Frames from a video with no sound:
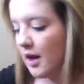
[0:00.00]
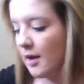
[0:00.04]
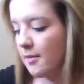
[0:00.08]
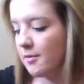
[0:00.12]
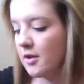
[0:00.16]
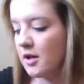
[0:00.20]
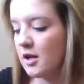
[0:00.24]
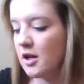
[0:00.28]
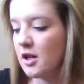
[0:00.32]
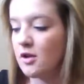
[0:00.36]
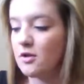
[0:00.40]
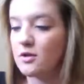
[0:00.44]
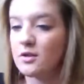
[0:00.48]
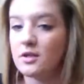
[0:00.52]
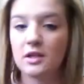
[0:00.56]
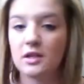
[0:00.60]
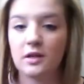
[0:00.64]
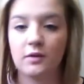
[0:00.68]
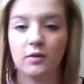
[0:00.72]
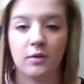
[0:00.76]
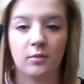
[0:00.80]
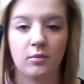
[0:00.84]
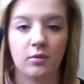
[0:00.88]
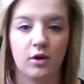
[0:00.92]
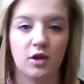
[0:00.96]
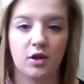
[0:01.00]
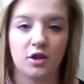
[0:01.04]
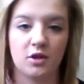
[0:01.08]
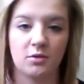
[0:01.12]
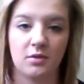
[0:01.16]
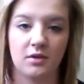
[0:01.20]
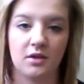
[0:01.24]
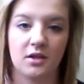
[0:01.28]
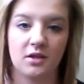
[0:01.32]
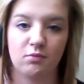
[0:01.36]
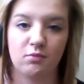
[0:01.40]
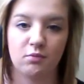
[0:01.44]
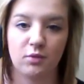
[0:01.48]
I'm going to use a different brush,
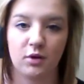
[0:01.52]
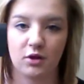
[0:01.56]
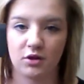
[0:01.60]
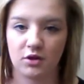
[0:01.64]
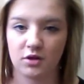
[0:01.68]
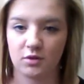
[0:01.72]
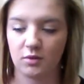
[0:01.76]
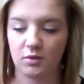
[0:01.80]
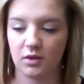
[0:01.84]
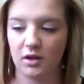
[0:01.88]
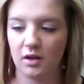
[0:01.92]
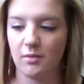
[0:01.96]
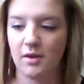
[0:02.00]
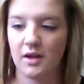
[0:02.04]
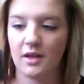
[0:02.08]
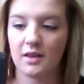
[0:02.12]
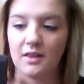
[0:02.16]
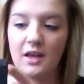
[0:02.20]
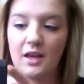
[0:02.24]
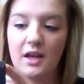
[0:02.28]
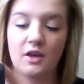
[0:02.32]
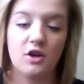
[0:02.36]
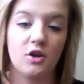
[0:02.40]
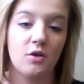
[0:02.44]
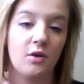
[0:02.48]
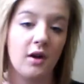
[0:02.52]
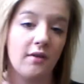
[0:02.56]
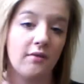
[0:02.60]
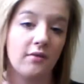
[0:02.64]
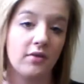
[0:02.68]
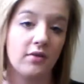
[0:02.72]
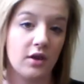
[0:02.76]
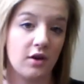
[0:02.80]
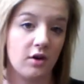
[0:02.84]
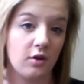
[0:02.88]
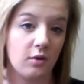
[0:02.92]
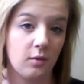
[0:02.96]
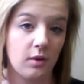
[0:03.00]
but this brush is really big. They do have
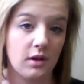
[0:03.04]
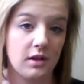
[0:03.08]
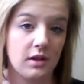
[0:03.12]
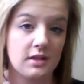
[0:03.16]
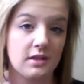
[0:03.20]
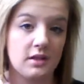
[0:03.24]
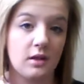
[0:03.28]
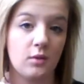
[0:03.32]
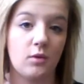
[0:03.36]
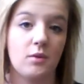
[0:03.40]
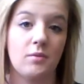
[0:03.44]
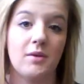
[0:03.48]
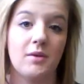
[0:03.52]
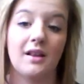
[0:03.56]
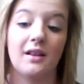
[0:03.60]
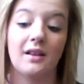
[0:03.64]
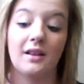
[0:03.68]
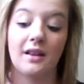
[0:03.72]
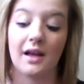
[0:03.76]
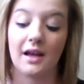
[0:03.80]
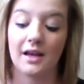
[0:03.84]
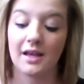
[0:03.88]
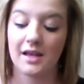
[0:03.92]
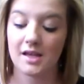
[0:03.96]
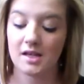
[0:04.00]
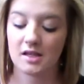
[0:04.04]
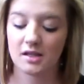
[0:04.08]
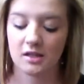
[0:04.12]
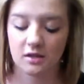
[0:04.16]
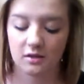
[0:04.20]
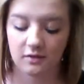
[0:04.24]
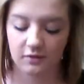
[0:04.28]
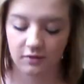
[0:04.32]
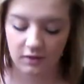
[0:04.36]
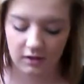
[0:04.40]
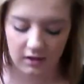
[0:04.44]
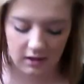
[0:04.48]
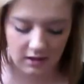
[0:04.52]
thinner ones that would be a lot
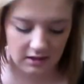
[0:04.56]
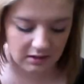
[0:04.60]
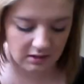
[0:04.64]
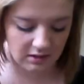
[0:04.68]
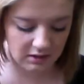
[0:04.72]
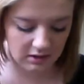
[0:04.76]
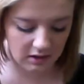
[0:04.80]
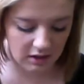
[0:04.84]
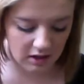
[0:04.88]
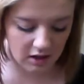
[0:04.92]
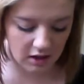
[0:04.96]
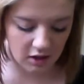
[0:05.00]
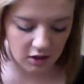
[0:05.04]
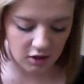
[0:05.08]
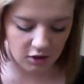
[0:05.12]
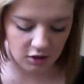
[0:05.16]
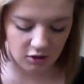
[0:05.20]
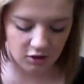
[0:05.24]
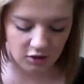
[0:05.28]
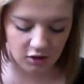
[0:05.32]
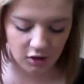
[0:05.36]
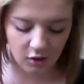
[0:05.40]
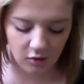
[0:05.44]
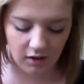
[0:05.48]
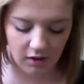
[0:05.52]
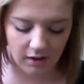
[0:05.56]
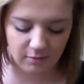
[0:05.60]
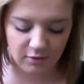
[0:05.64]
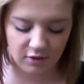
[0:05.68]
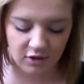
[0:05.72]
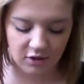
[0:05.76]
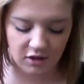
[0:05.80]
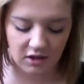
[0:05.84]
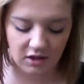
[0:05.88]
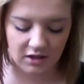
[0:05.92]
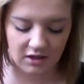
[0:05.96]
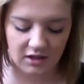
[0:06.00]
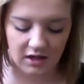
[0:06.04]
easier for this. So I'm
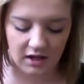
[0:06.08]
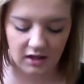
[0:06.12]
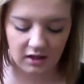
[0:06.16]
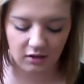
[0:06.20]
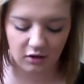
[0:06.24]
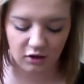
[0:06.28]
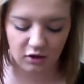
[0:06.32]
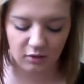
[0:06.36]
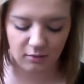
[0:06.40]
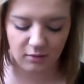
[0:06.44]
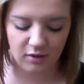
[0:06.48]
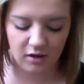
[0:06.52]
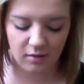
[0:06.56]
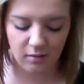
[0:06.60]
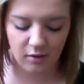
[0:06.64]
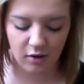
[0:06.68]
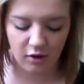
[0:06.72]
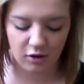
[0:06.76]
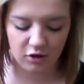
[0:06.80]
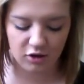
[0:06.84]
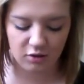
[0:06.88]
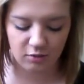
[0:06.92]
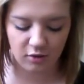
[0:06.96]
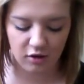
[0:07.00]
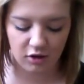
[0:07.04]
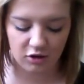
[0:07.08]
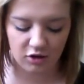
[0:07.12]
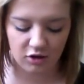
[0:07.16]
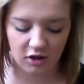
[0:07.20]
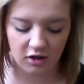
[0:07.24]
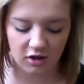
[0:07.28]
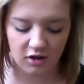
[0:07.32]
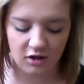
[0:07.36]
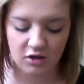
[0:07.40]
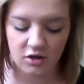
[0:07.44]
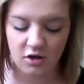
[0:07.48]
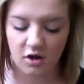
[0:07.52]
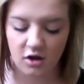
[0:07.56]
just going to take a little bit of the Mod Podge out
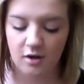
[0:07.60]
of the